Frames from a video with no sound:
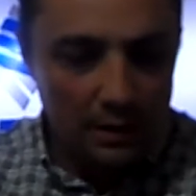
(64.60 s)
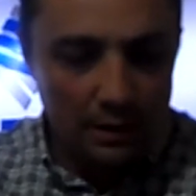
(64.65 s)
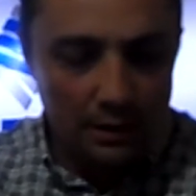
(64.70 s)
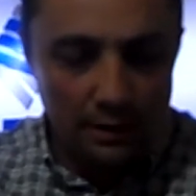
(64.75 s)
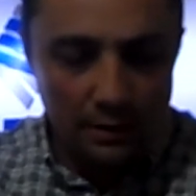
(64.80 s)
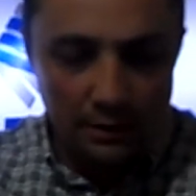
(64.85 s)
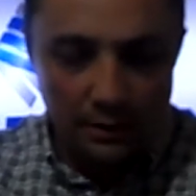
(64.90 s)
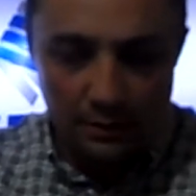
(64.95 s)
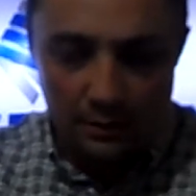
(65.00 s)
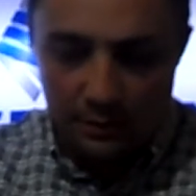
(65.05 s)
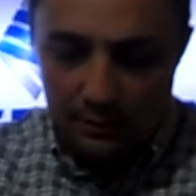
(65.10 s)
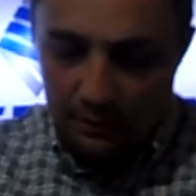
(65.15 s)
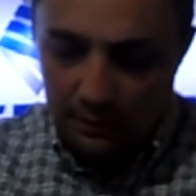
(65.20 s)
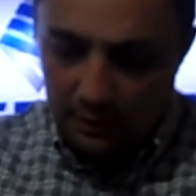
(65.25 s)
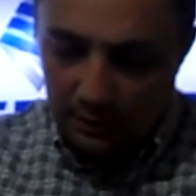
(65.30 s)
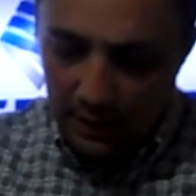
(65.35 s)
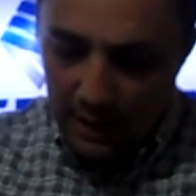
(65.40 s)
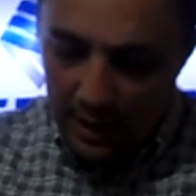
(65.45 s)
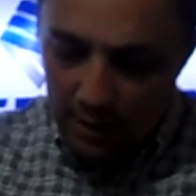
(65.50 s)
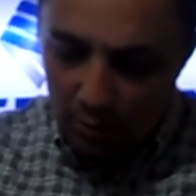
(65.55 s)

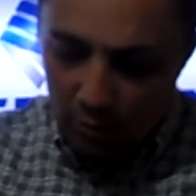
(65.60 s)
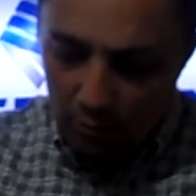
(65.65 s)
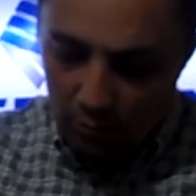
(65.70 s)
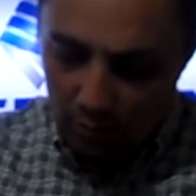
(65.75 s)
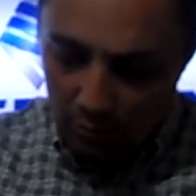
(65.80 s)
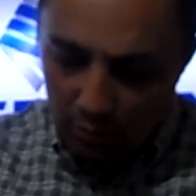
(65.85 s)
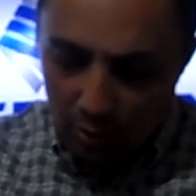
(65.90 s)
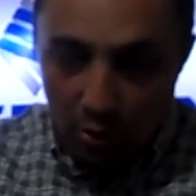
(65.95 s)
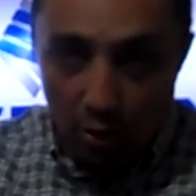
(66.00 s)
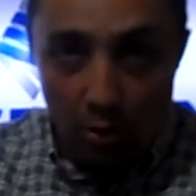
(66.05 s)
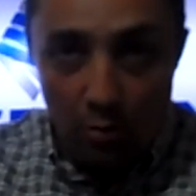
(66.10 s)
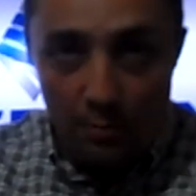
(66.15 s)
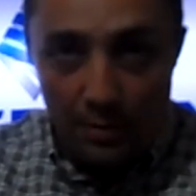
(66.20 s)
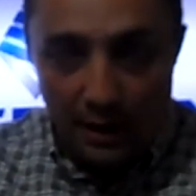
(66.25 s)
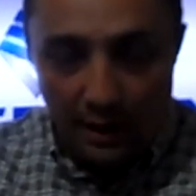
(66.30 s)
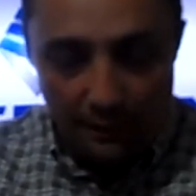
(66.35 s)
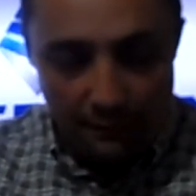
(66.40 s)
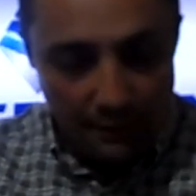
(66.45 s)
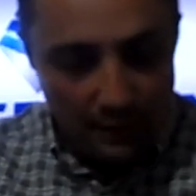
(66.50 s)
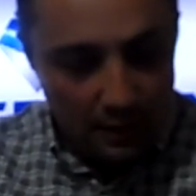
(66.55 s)
Claro,
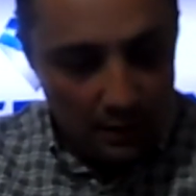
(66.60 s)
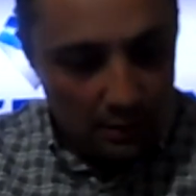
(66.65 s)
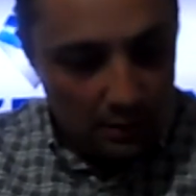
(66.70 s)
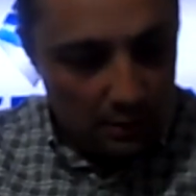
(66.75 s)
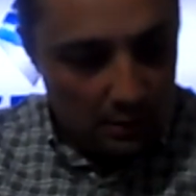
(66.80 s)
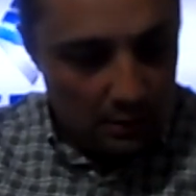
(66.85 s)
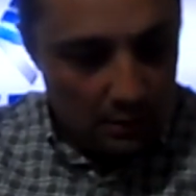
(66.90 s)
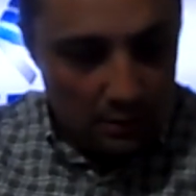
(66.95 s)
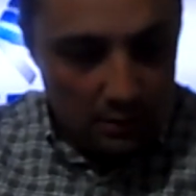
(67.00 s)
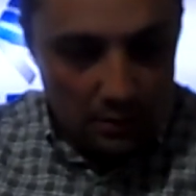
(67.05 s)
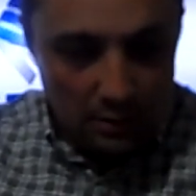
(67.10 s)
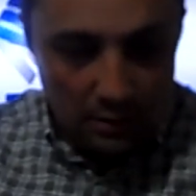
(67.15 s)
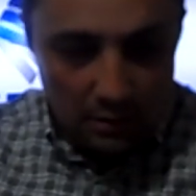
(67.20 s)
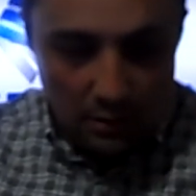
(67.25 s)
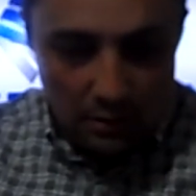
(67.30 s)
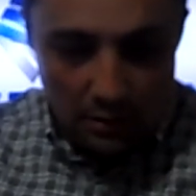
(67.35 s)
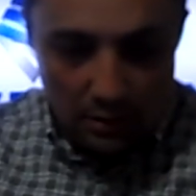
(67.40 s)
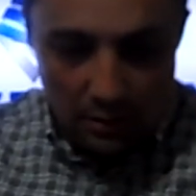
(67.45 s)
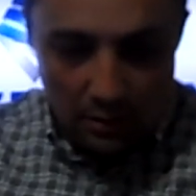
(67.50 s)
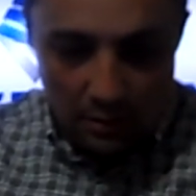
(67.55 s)
Colombia.
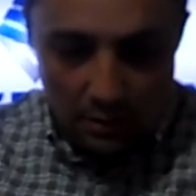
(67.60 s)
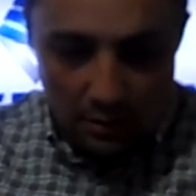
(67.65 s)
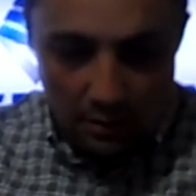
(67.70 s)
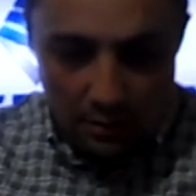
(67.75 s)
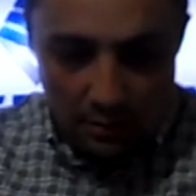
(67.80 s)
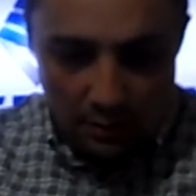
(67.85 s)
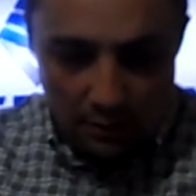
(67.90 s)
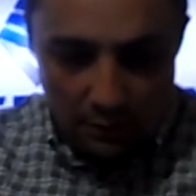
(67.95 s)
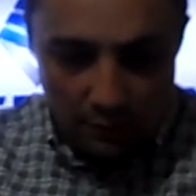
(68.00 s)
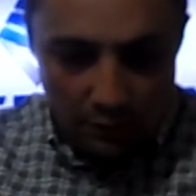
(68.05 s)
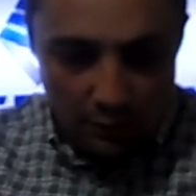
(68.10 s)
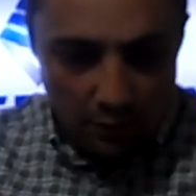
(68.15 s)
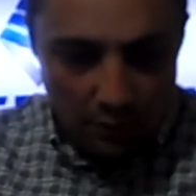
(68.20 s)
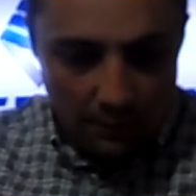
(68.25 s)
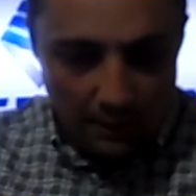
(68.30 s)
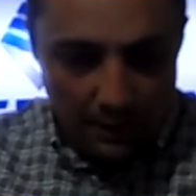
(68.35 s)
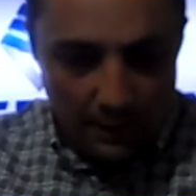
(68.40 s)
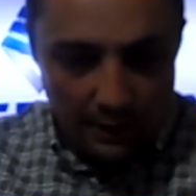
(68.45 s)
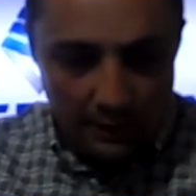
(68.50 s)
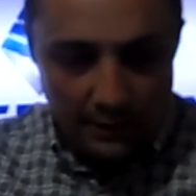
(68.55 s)

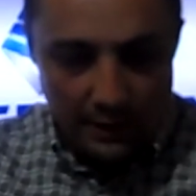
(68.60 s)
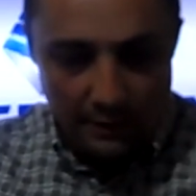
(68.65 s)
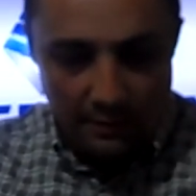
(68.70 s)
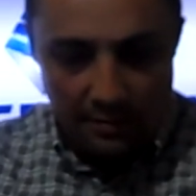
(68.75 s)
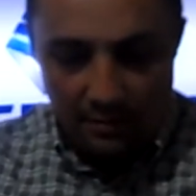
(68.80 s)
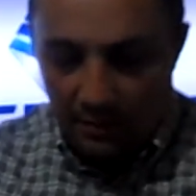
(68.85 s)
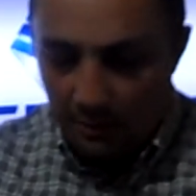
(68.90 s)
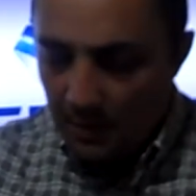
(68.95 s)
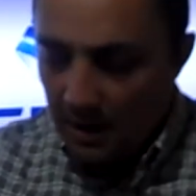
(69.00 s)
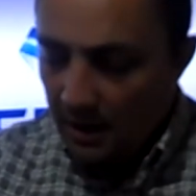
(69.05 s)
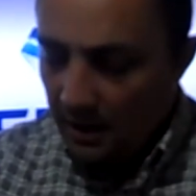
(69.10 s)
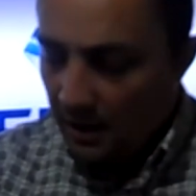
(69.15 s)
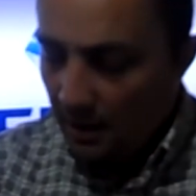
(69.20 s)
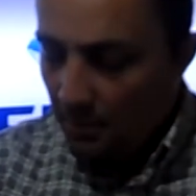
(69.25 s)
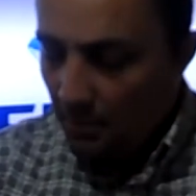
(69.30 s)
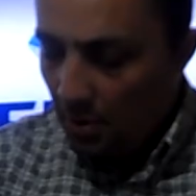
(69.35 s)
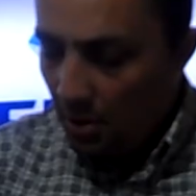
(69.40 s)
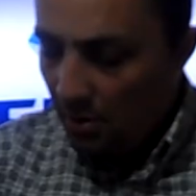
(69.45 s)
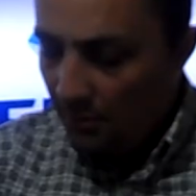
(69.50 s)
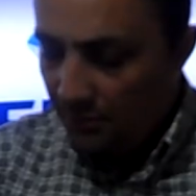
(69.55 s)
That's
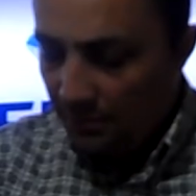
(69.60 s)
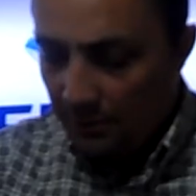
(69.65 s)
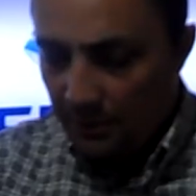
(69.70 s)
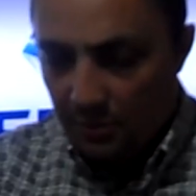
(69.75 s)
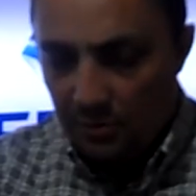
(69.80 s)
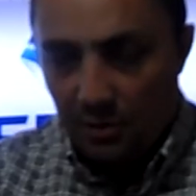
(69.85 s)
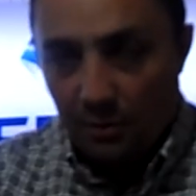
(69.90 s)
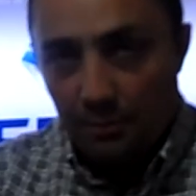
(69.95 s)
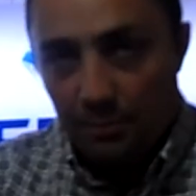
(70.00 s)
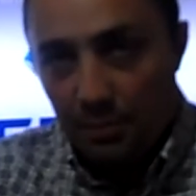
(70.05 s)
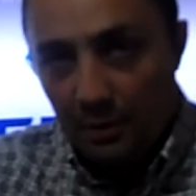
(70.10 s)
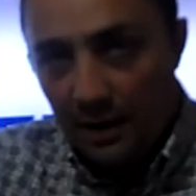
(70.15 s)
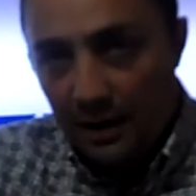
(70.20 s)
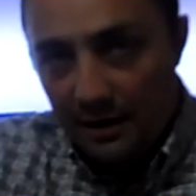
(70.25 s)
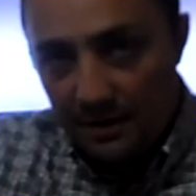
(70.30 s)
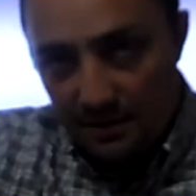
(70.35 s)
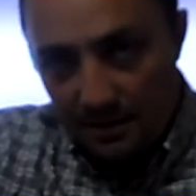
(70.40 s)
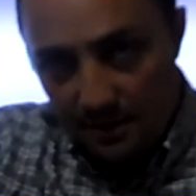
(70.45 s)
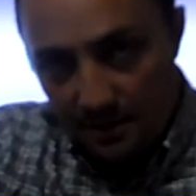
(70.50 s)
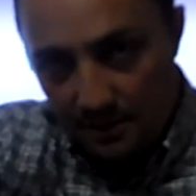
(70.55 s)
America Móvil in some
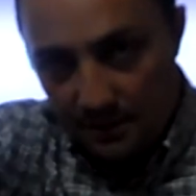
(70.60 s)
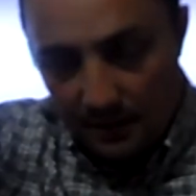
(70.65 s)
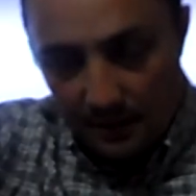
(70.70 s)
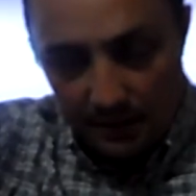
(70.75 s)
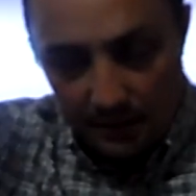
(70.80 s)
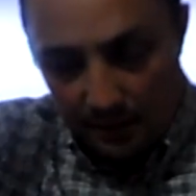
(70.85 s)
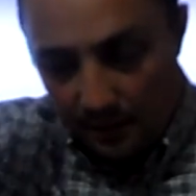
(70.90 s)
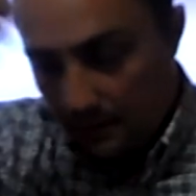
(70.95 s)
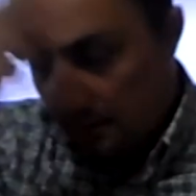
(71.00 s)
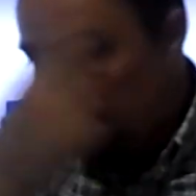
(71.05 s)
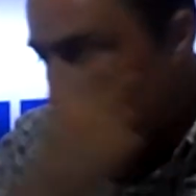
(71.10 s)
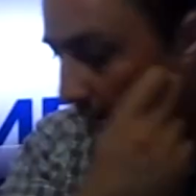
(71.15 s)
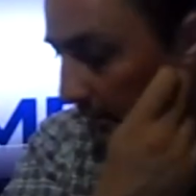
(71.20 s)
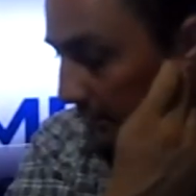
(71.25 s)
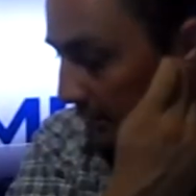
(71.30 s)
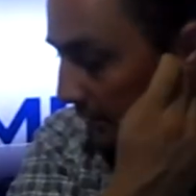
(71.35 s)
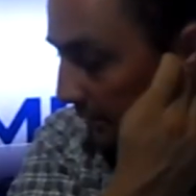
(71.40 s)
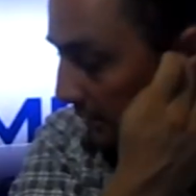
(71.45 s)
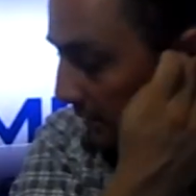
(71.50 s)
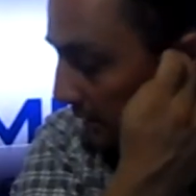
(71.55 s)
places
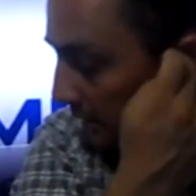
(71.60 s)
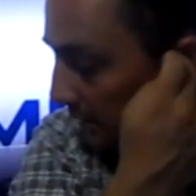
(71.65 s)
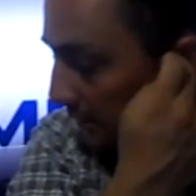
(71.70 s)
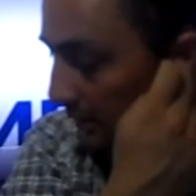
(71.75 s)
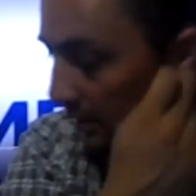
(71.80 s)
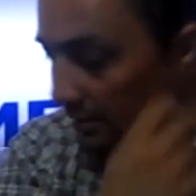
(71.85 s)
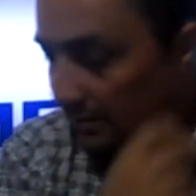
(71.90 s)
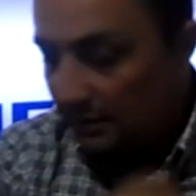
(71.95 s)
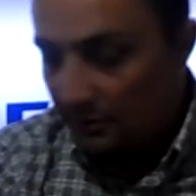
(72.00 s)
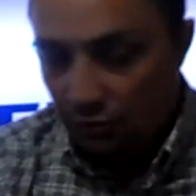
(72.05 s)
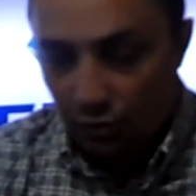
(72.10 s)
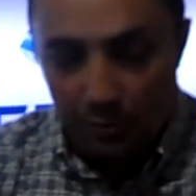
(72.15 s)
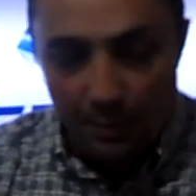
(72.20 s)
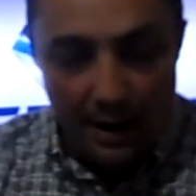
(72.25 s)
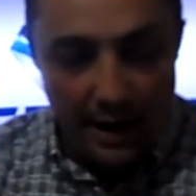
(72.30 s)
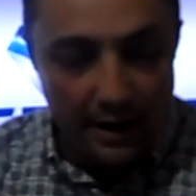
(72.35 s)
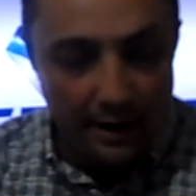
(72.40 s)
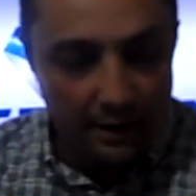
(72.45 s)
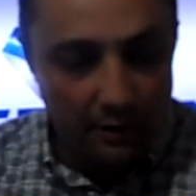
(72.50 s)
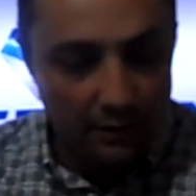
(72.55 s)
in the Central
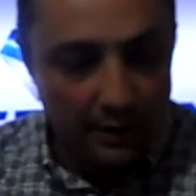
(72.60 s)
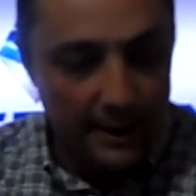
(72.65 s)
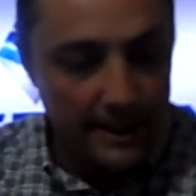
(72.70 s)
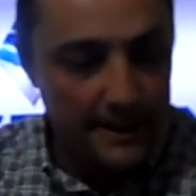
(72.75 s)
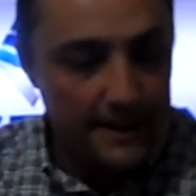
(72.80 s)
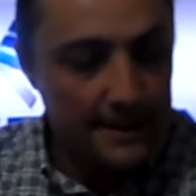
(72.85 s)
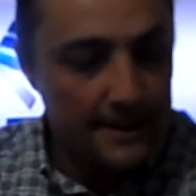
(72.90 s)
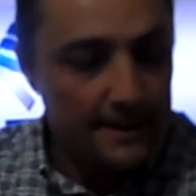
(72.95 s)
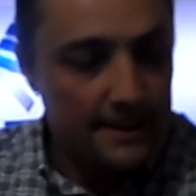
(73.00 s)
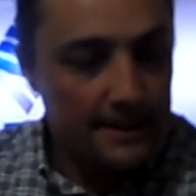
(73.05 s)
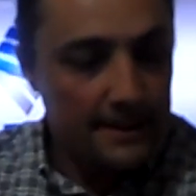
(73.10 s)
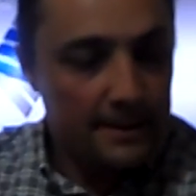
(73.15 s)
America, right?